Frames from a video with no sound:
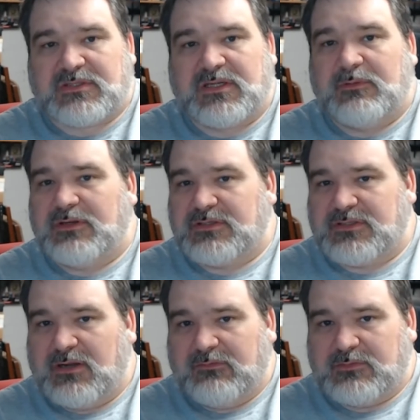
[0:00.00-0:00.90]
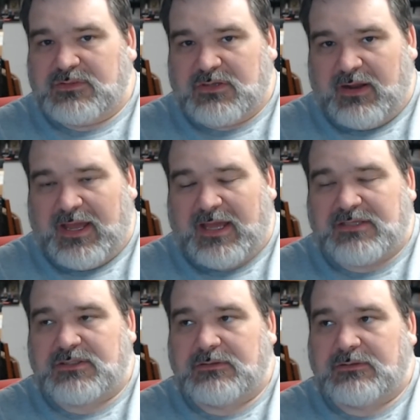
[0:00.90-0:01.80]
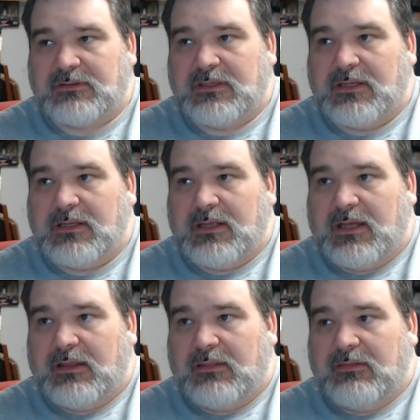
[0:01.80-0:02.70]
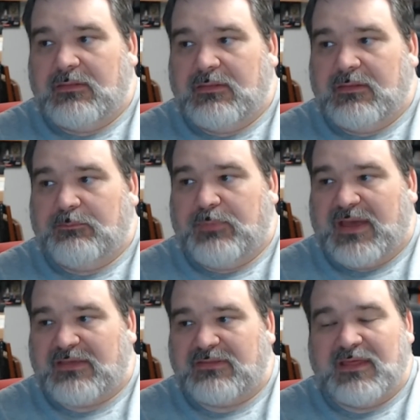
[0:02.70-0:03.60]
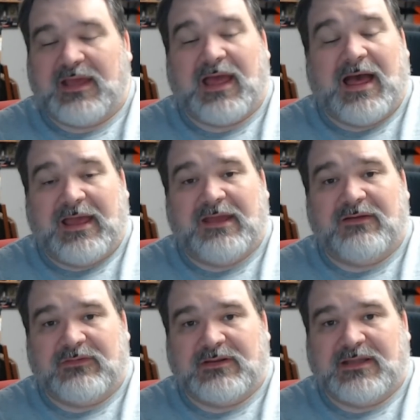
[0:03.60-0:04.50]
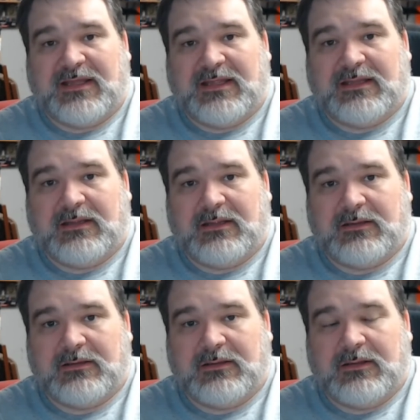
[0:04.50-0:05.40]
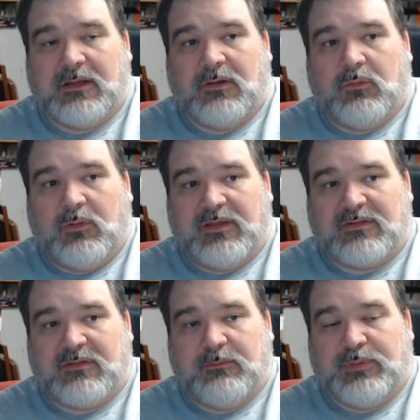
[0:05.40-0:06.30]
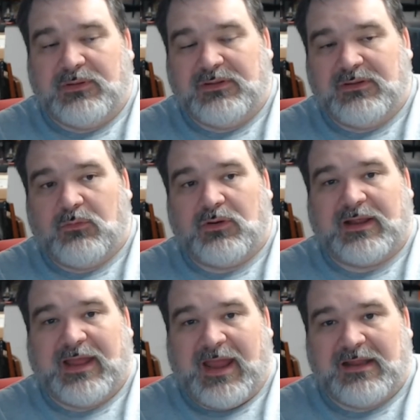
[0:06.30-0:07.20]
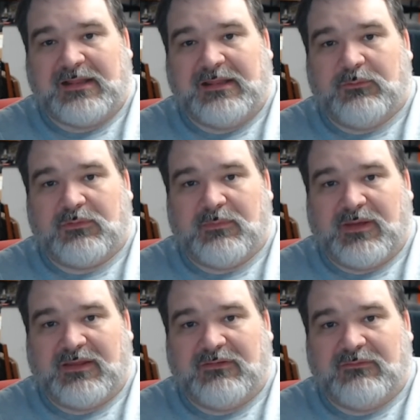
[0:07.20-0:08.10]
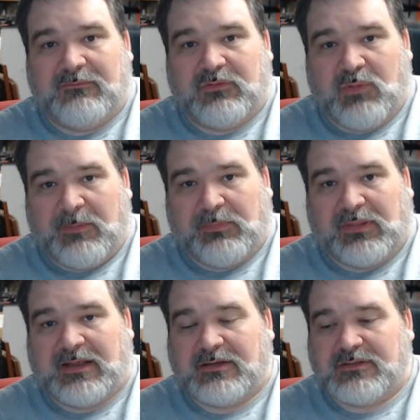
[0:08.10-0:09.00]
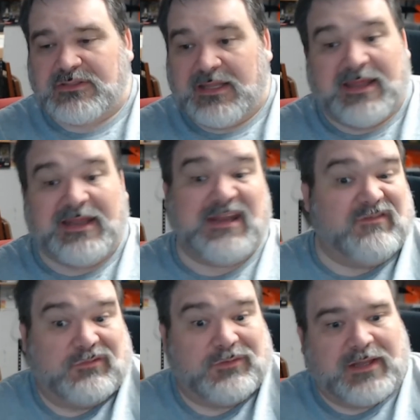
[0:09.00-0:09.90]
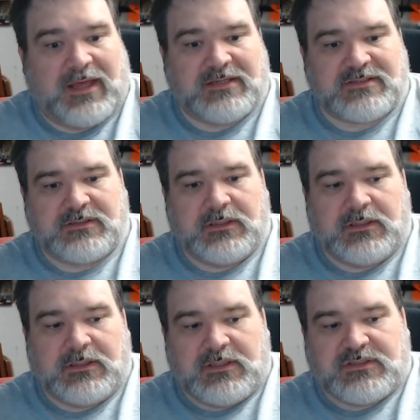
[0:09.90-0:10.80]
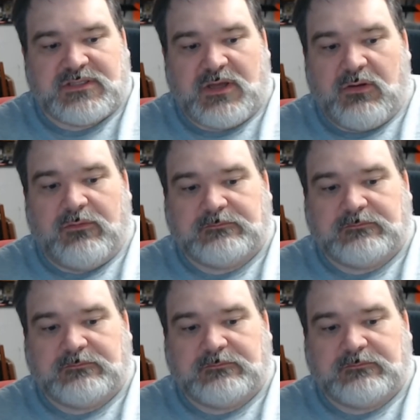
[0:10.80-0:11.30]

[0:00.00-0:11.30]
when you're starting from scratch, the best thing I ever did was to build it organically with my players, and they didn't even realize. So,